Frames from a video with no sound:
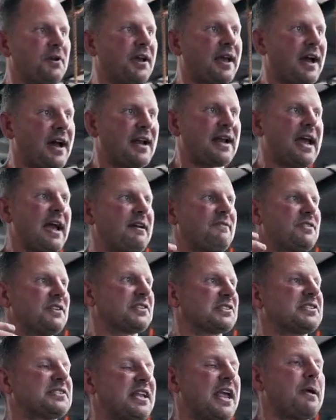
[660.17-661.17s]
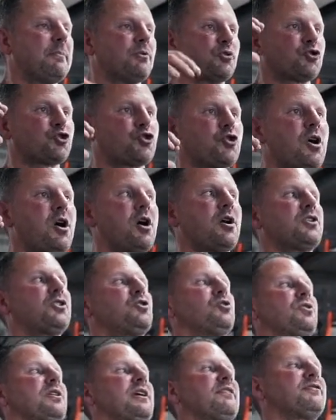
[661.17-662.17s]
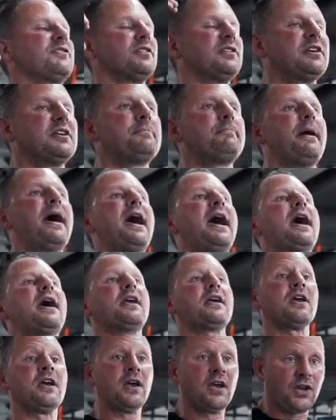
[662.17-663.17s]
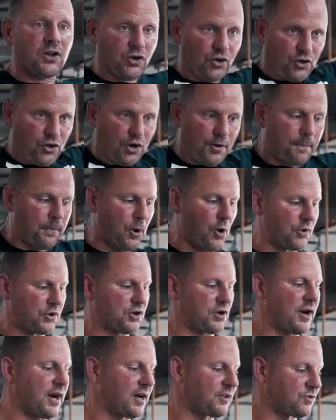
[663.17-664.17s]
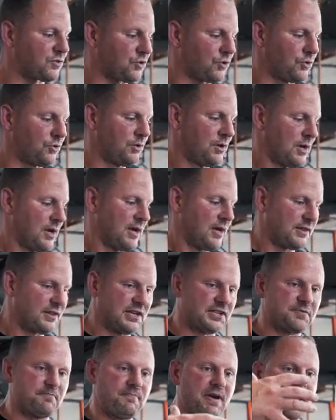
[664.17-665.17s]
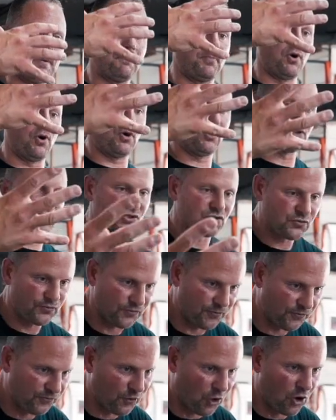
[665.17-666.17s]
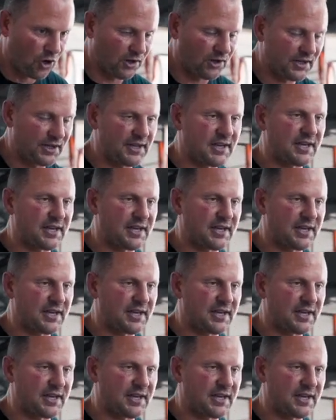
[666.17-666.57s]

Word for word: to kind of have this stable trunk. You don't have to lean back. You know, you can poke your head through. This med ball is falling